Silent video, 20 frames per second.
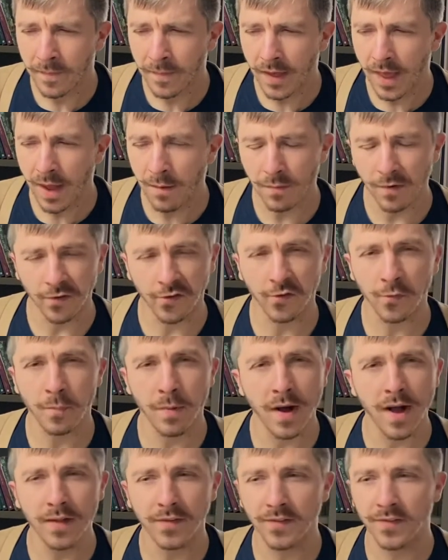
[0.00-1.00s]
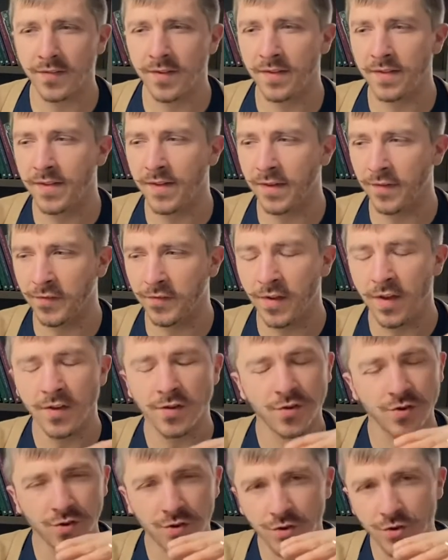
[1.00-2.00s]
in response to this
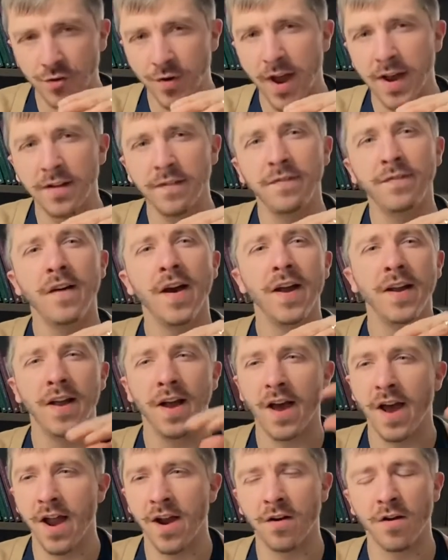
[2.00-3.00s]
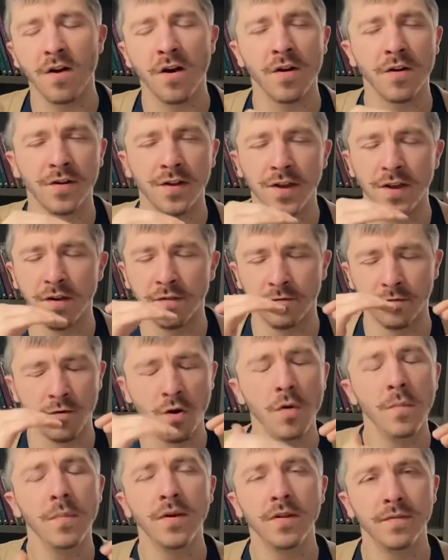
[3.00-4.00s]
stratified hierarchy of
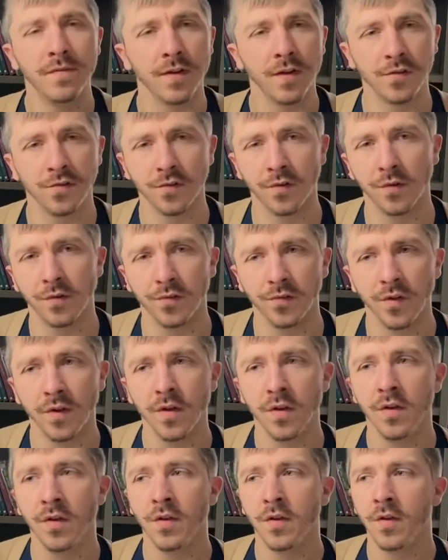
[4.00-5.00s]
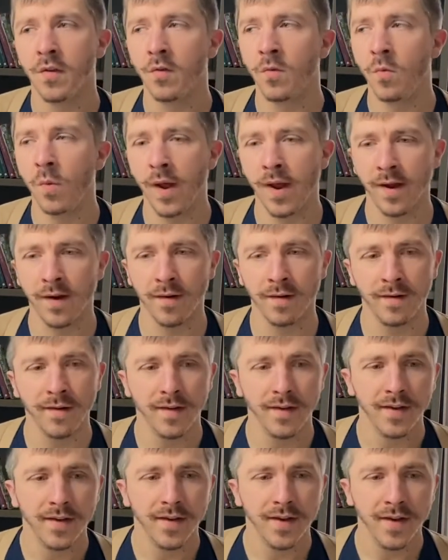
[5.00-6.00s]
Roman officials, where
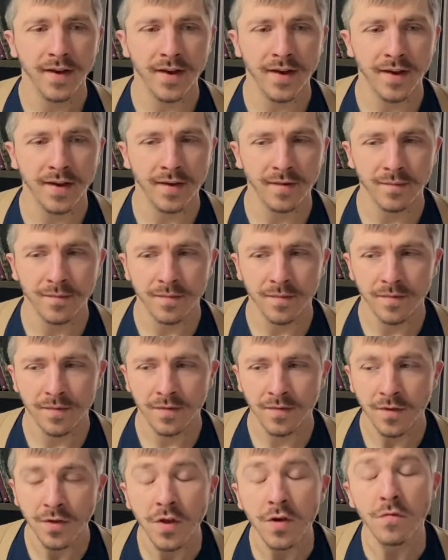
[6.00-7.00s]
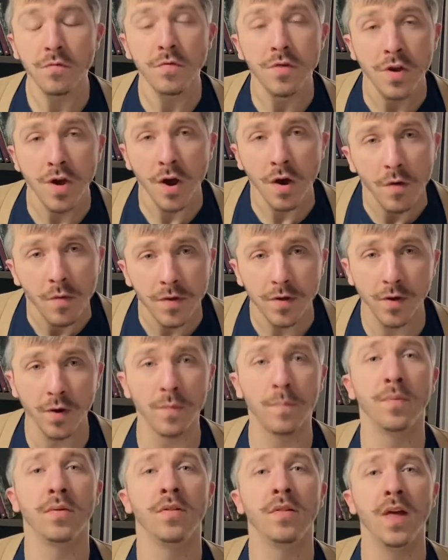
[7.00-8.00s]
you know your
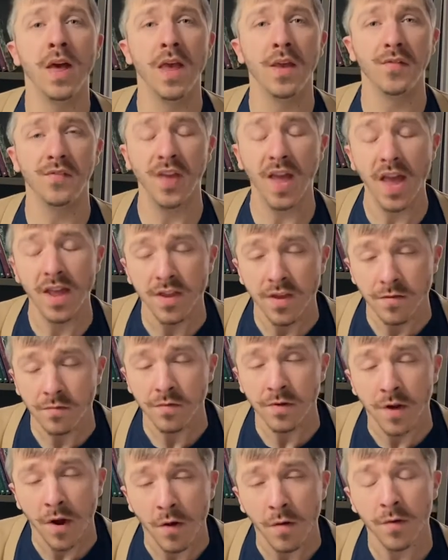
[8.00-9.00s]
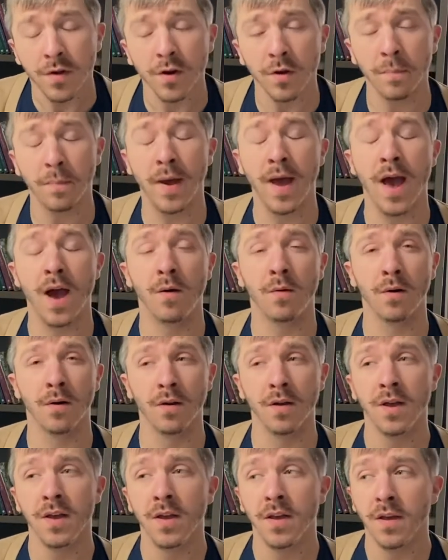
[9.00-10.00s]
place and you know your
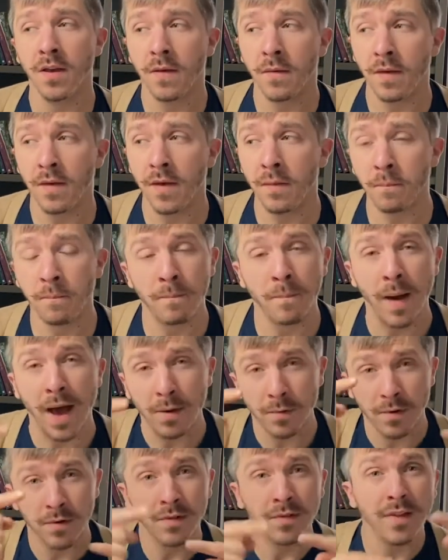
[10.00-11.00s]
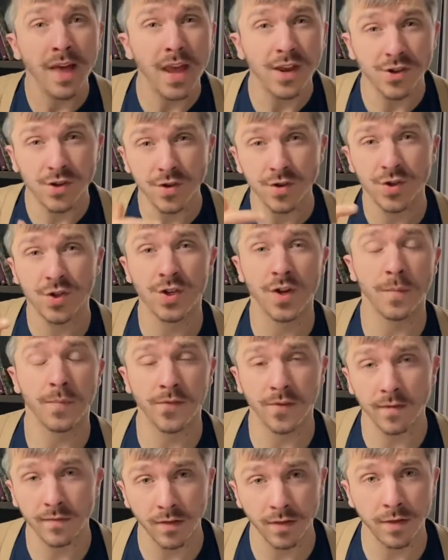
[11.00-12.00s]
power by
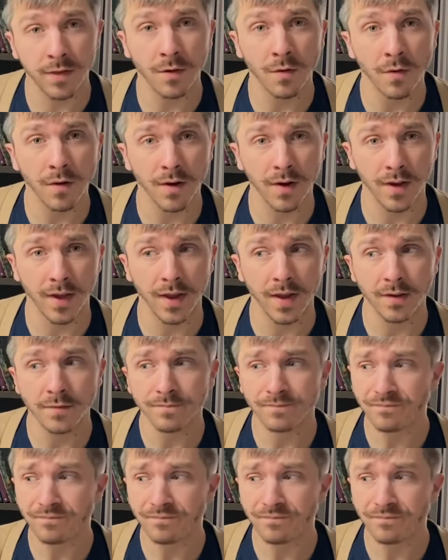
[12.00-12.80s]
relationships of authority,